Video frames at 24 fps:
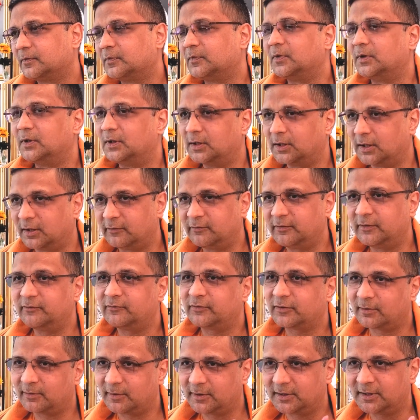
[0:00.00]
Love him
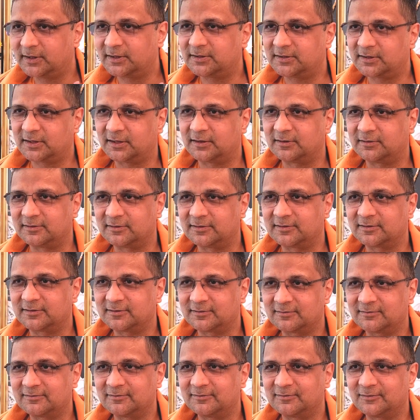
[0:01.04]
from a distance.
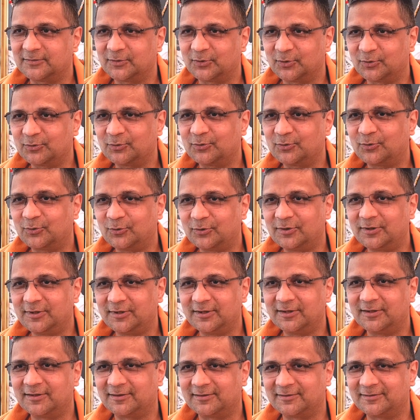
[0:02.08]
Don't go
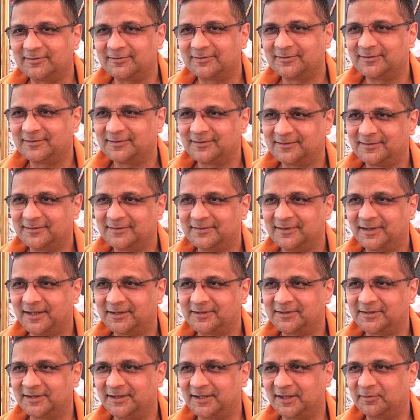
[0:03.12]
near. Like
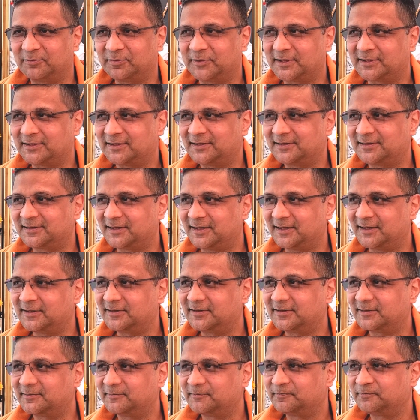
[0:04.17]
Sri Krishna
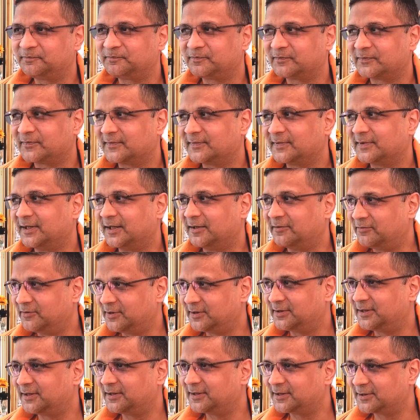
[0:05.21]
says,
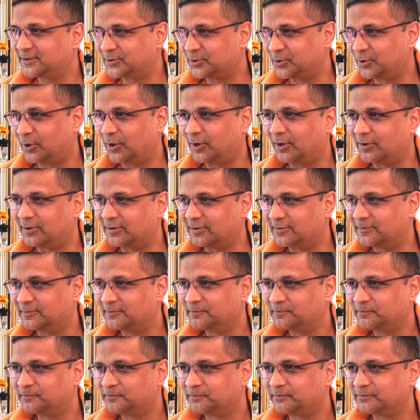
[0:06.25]
everything is God.
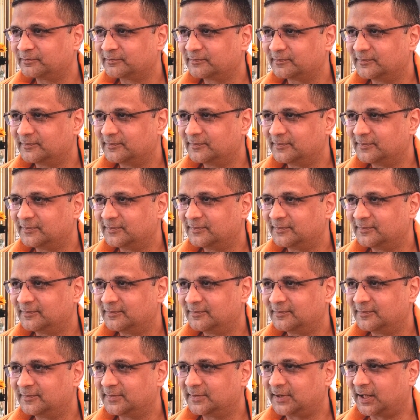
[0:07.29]

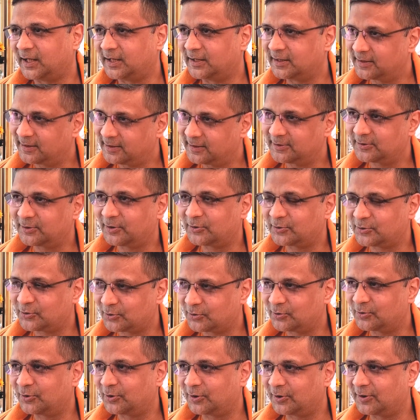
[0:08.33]
Tiger is also
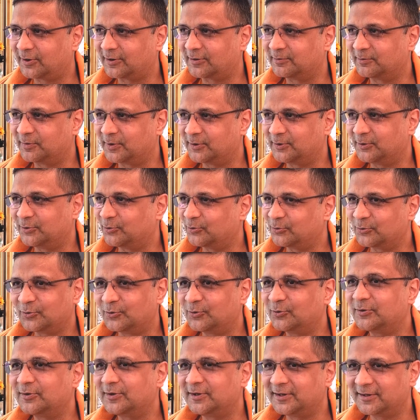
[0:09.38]
God, but don't
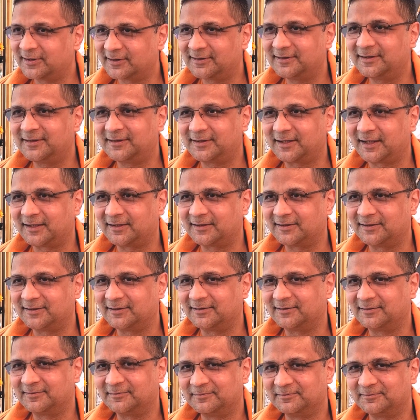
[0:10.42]
go near the
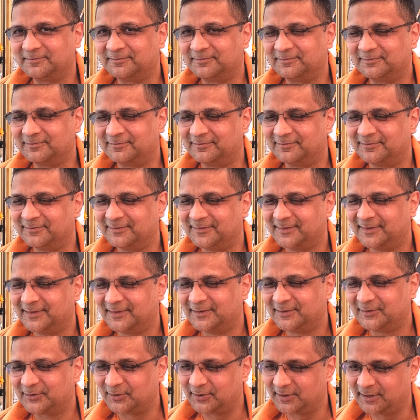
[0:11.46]
tiger.
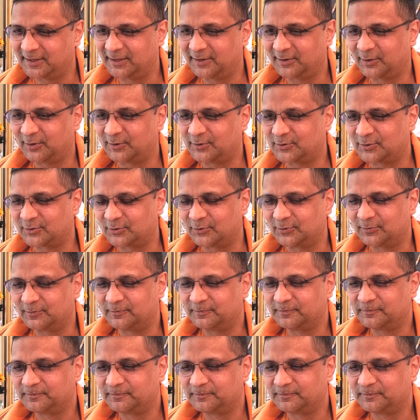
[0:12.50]
So here also.